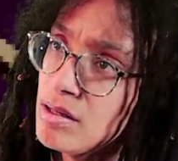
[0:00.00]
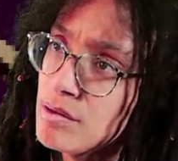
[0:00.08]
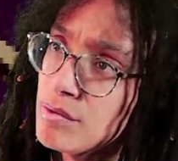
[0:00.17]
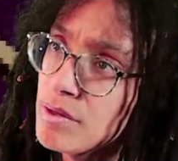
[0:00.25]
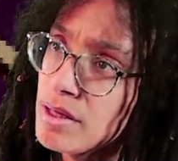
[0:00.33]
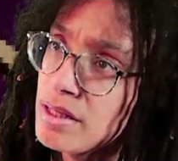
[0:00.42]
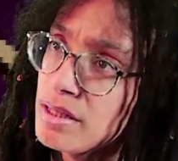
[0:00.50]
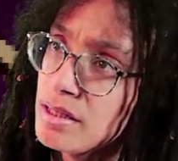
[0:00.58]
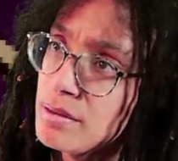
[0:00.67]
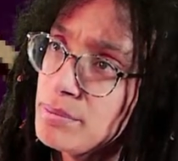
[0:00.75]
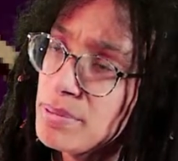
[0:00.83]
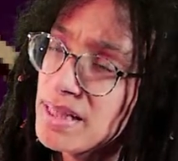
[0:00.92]
Right?
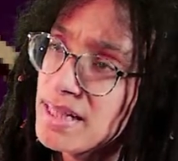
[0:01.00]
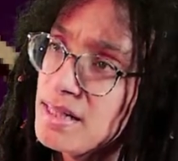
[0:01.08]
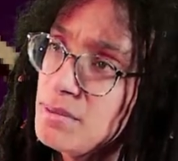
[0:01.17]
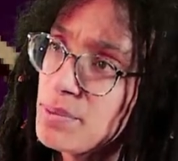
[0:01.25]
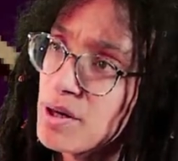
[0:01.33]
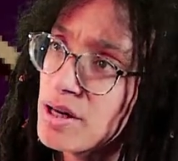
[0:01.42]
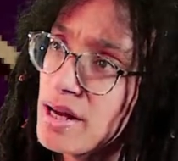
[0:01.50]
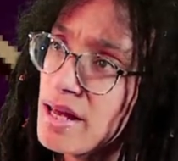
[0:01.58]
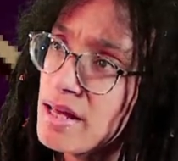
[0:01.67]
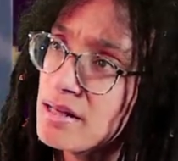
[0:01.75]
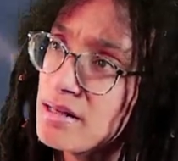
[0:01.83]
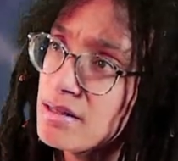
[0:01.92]
But that is per
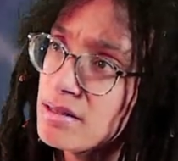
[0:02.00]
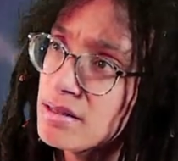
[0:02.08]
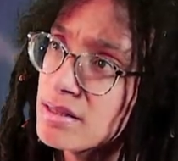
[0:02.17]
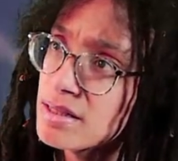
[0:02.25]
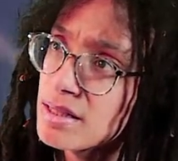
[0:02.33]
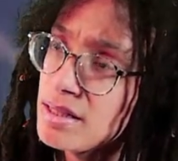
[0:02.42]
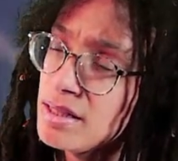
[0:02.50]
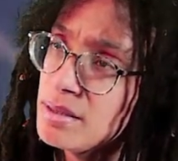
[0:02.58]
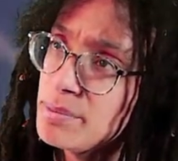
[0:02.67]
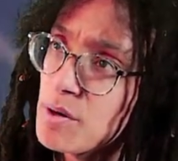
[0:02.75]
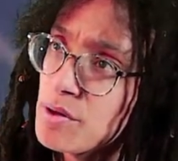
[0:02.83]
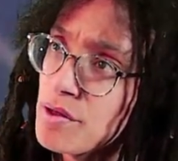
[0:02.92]
hit, because it needs
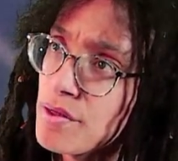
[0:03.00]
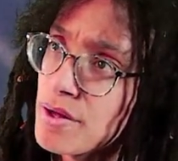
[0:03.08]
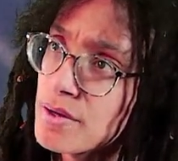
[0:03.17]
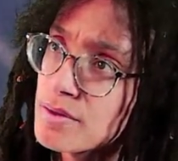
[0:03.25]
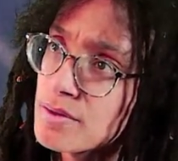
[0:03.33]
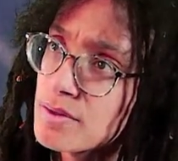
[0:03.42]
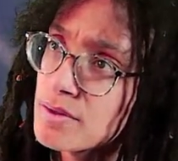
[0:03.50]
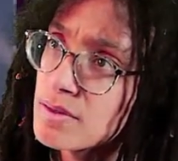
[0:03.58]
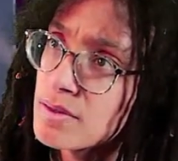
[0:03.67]
both of those.